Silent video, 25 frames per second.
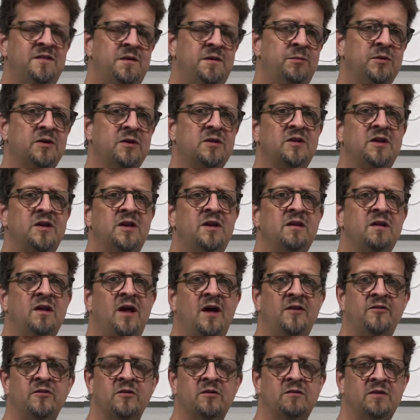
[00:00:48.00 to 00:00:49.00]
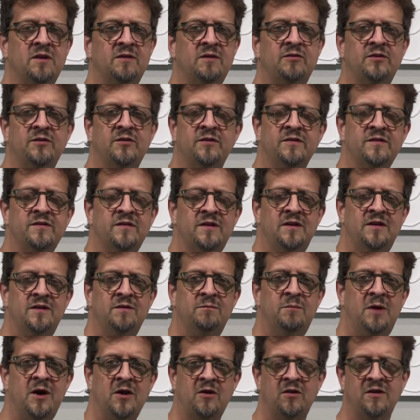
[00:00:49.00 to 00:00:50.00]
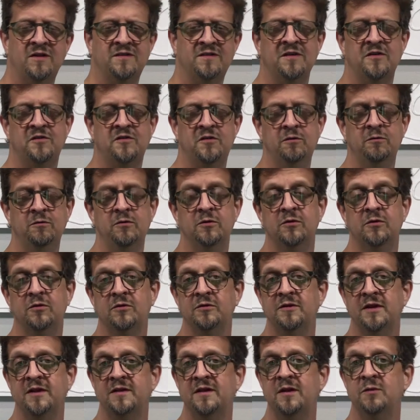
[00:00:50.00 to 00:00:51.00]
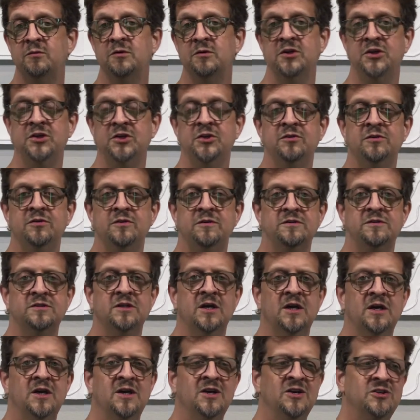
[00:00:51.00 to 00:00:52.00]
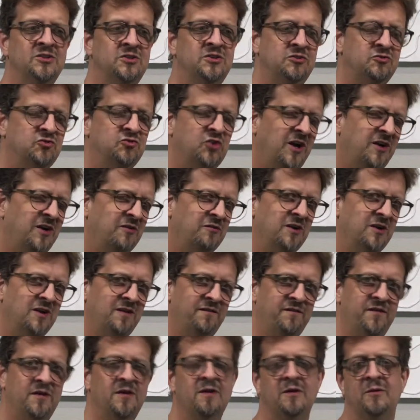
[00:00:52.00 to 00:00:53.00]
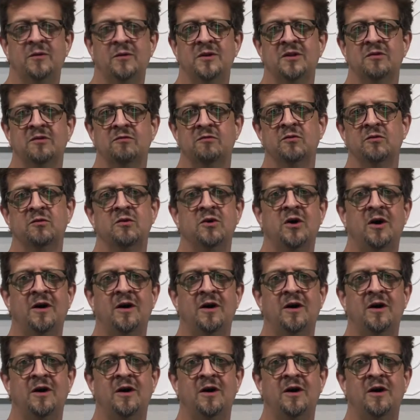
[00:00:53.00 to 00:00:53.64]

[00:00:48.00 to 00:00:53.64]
typically logical levels eh, model is a tool that they will use to try to really figure out what the root